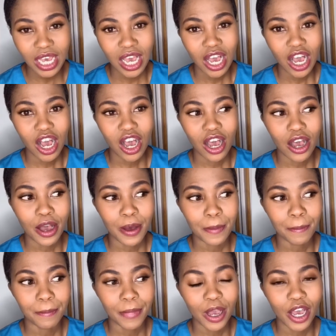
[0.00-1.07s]
Are
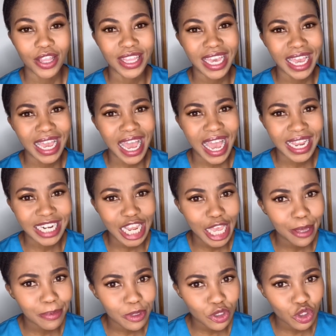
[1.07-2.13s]
they
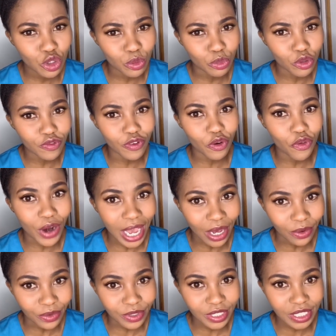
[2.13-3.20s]
unable to move around?
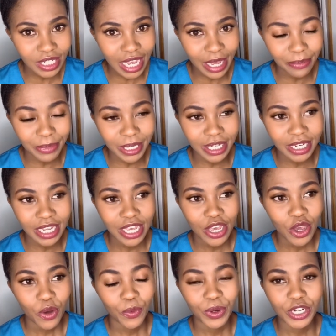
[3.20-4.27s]
I mean,
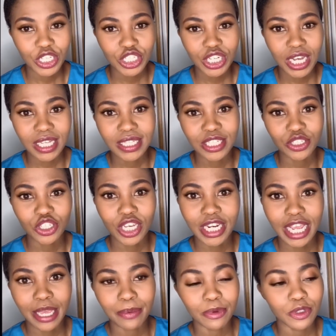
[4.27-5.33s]
when a child is not
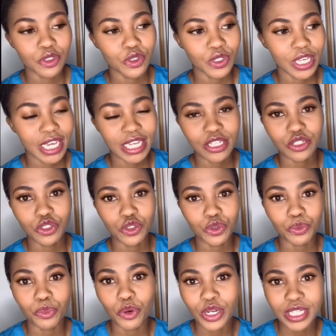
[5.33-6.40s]
able to get to
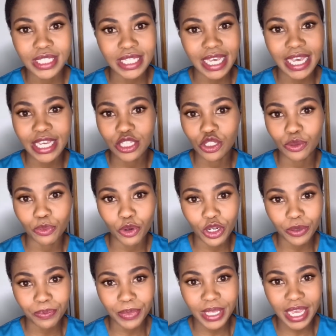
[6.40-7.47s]
point A to point
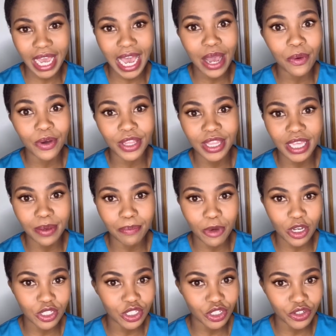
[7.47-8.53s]
B, how are they
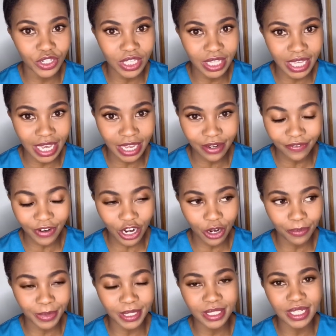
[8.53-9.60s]
mastering their
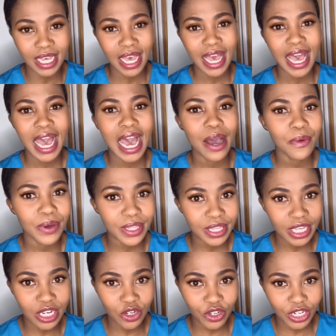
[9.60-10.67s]
environment? How are they
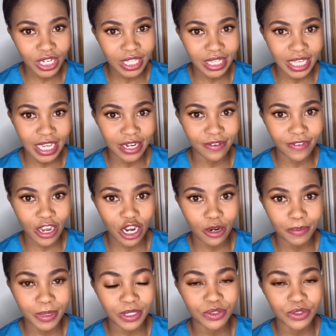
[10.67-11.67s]
learning their environment?